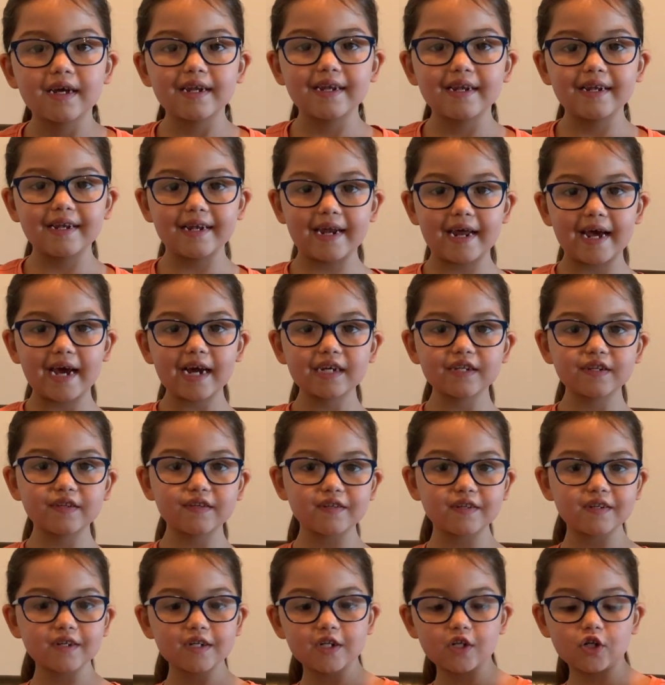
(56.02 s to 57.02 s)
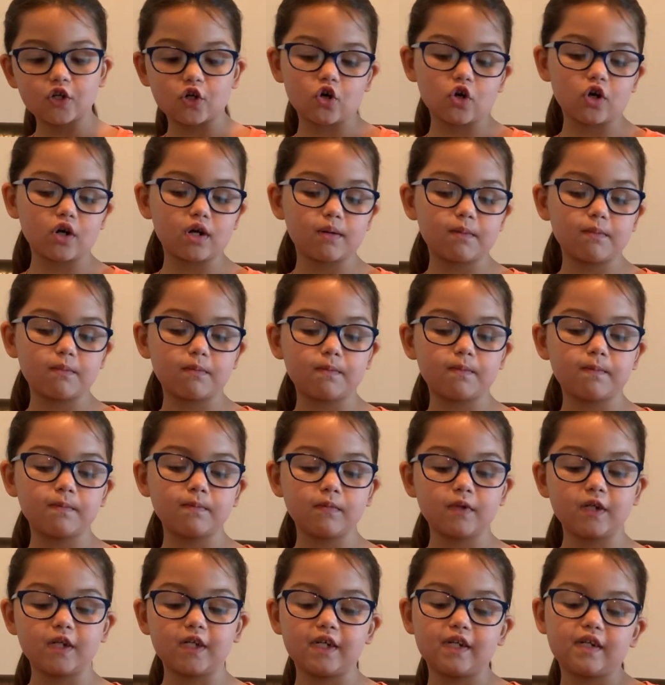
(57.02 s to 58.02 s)
Next, you're going
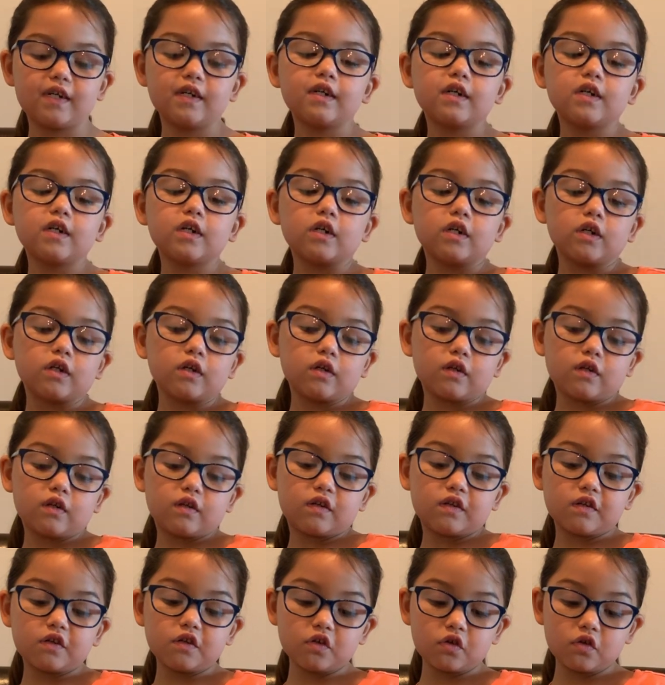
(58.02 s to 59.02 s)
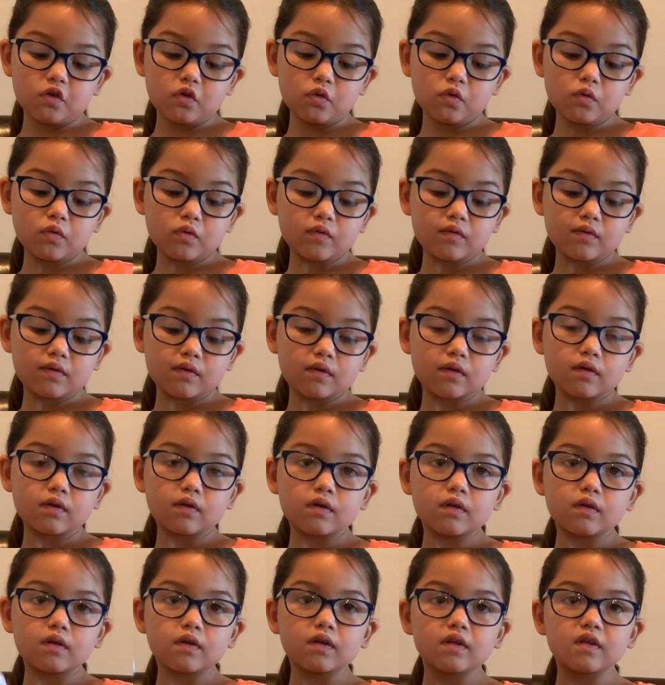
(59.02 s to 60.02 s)
to need 2
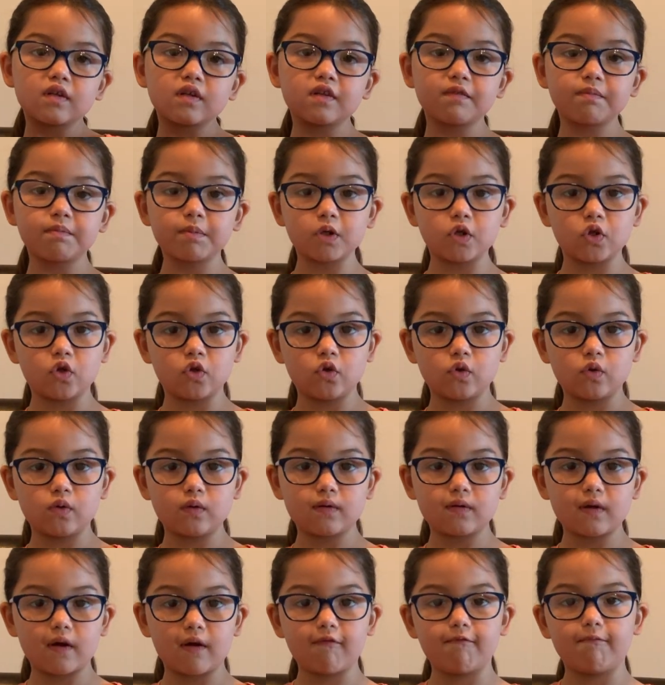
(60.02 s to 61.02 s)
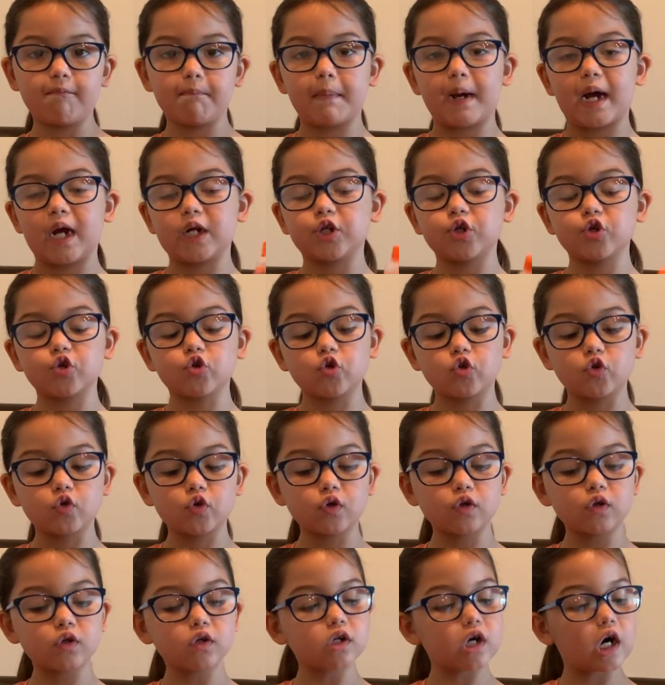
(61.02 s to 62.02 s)
spoons of magical
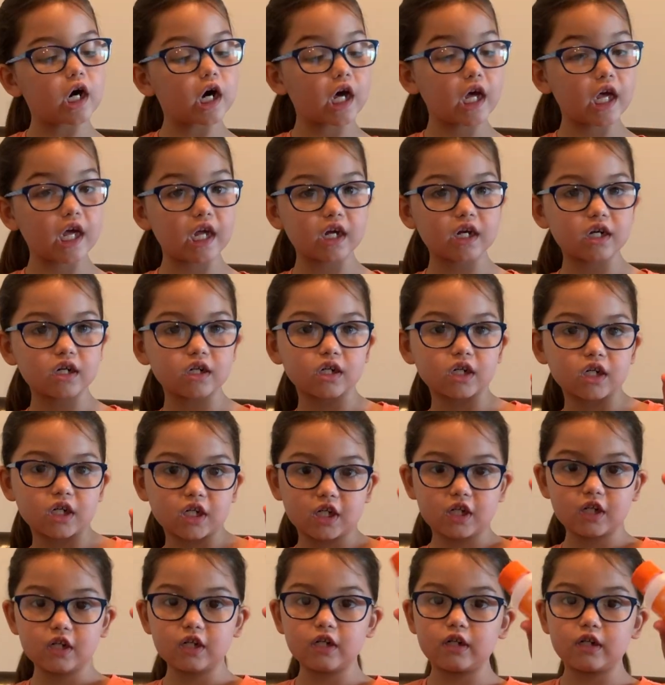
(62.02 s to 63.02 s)
liquid.